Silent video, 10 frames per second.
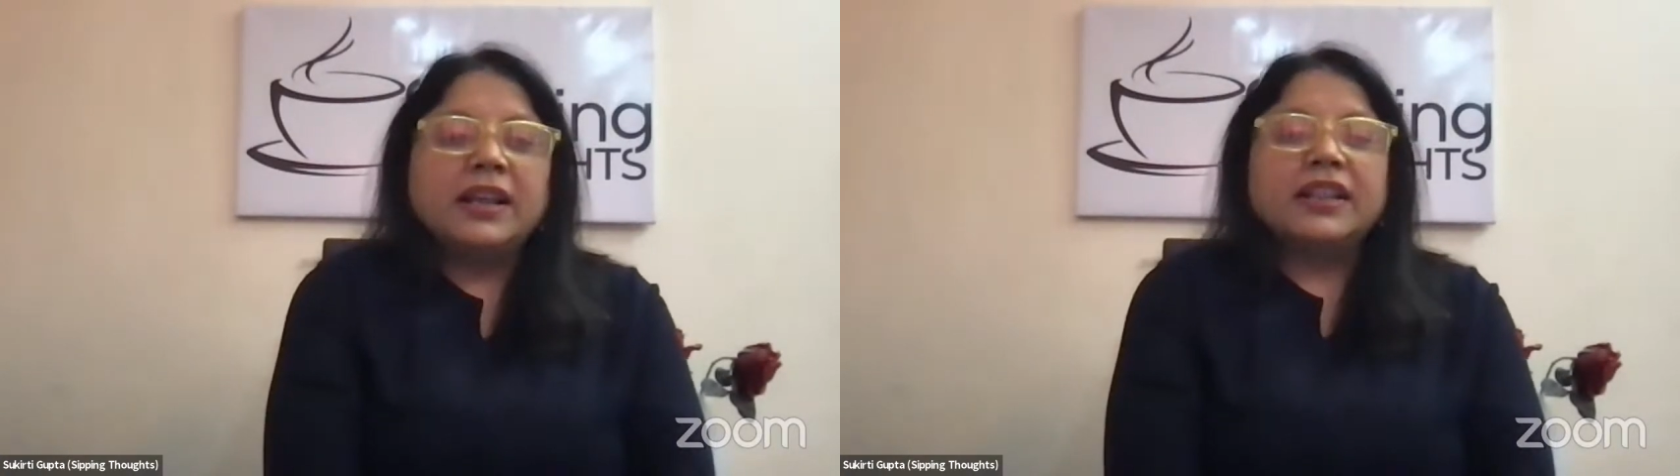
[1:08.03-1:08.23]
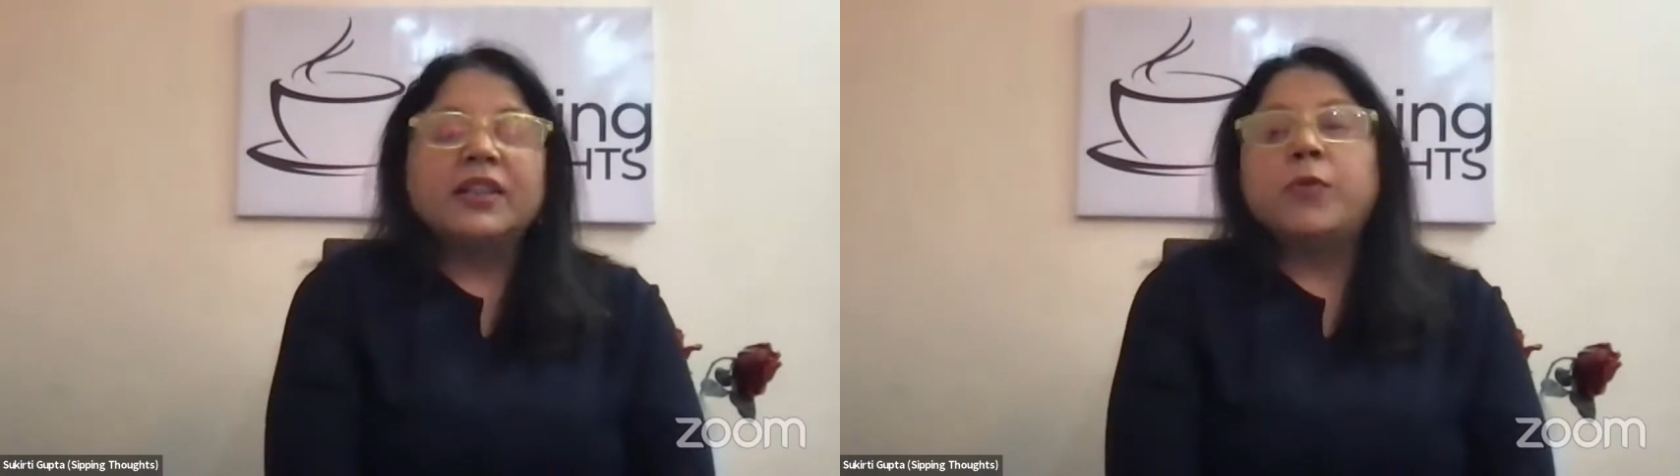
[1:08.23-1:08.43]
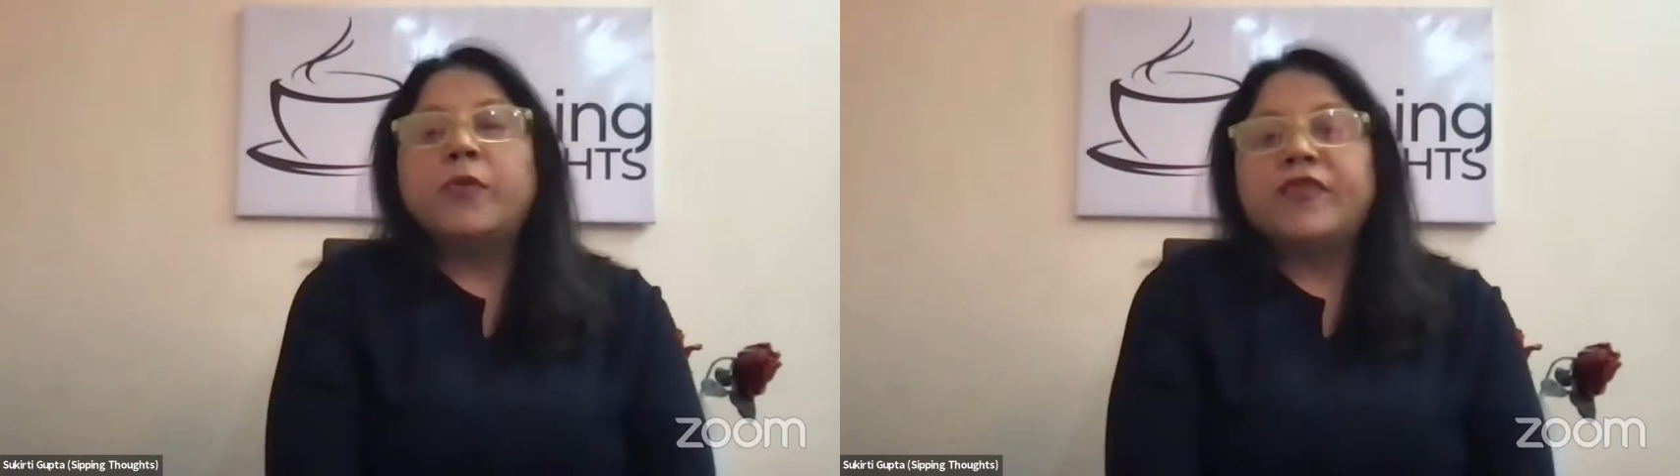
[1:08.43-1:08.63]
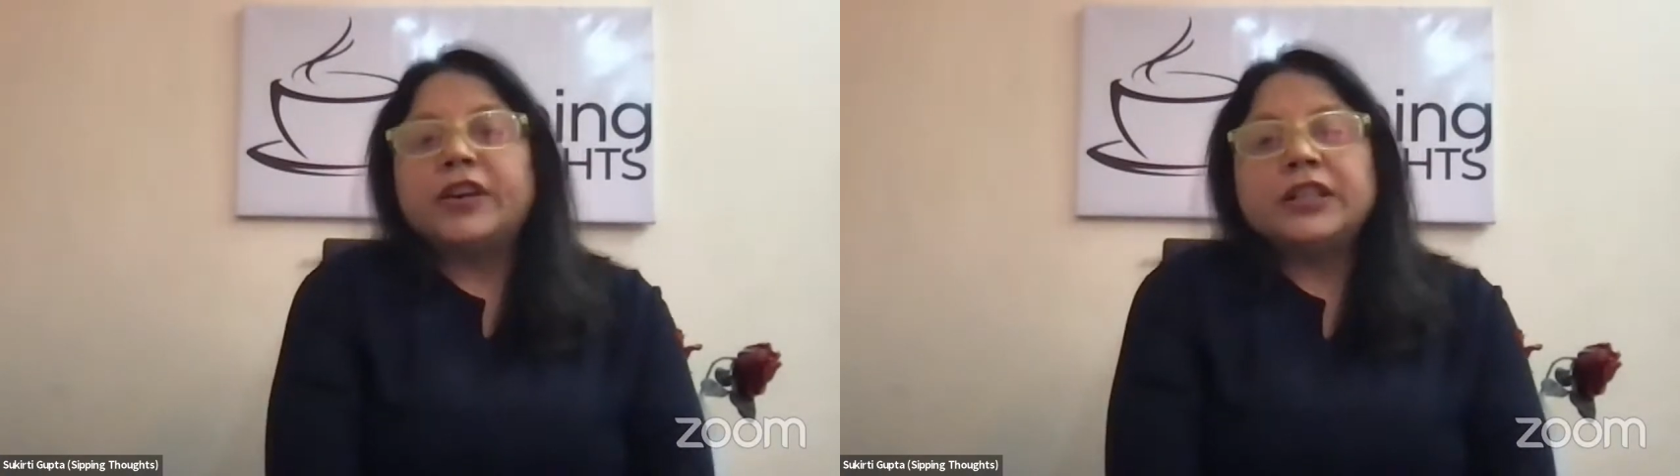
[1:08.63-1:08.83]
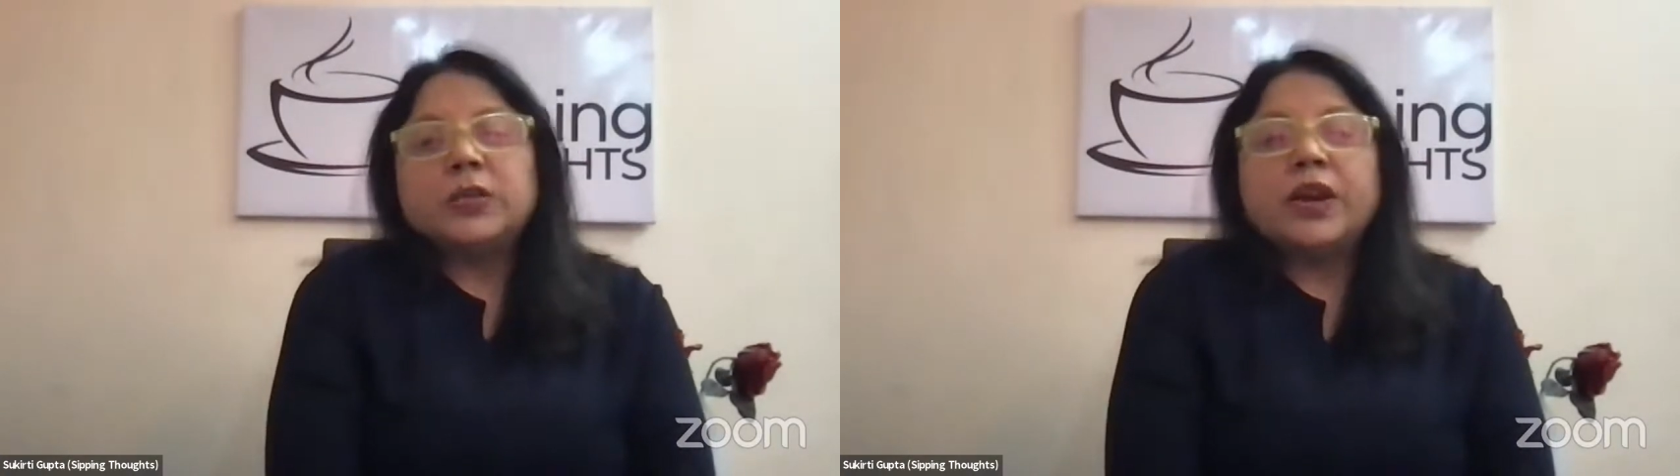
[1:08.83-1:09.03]
The
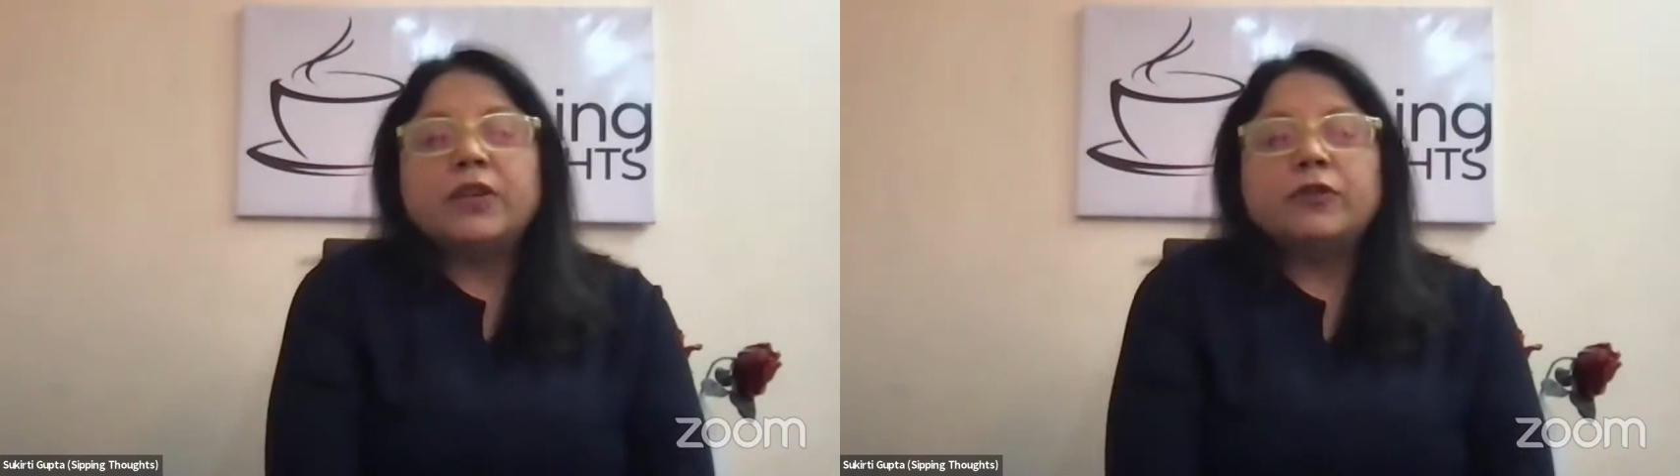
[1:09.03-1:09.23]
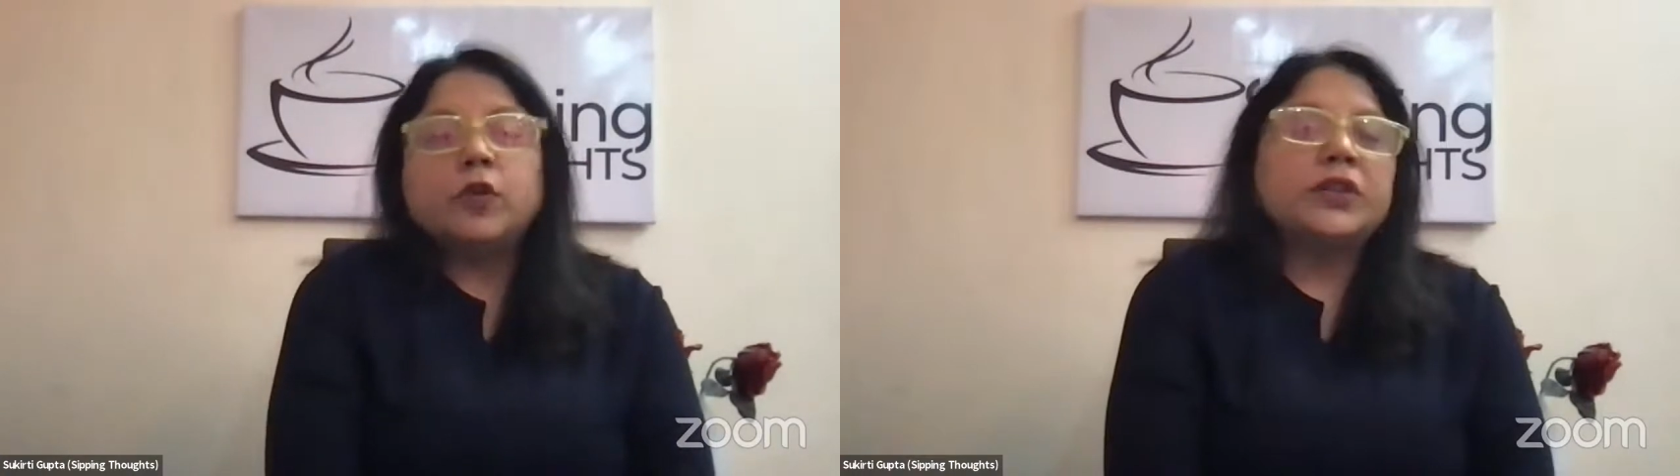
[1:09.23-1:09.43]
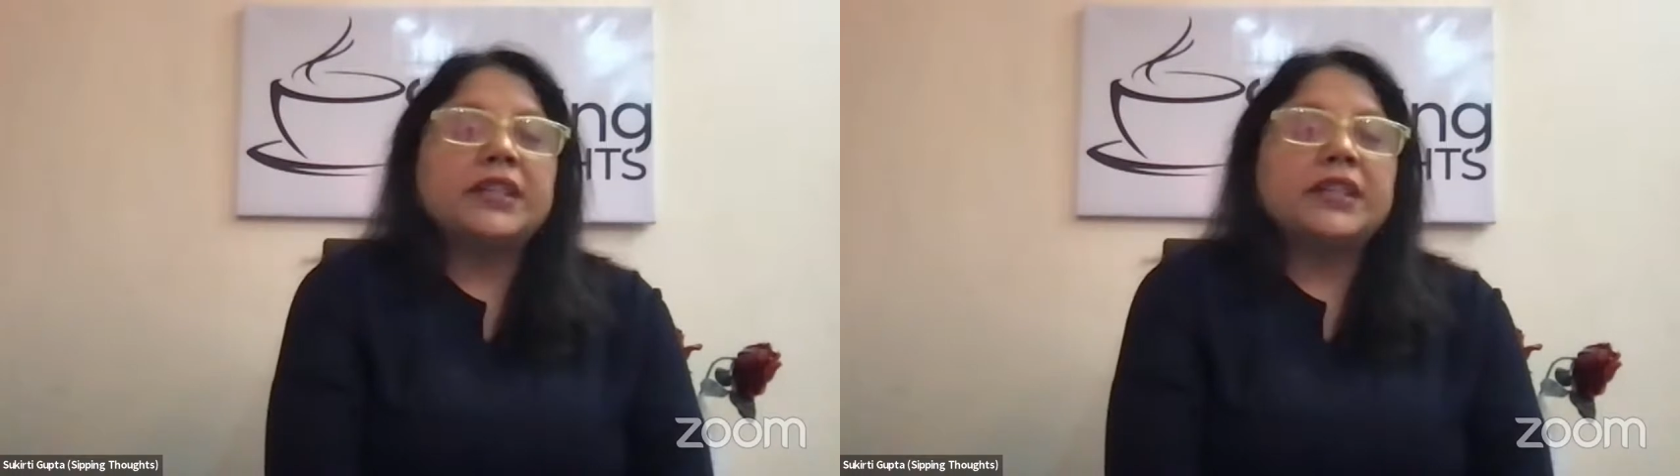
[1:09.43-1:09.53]
first one, of course,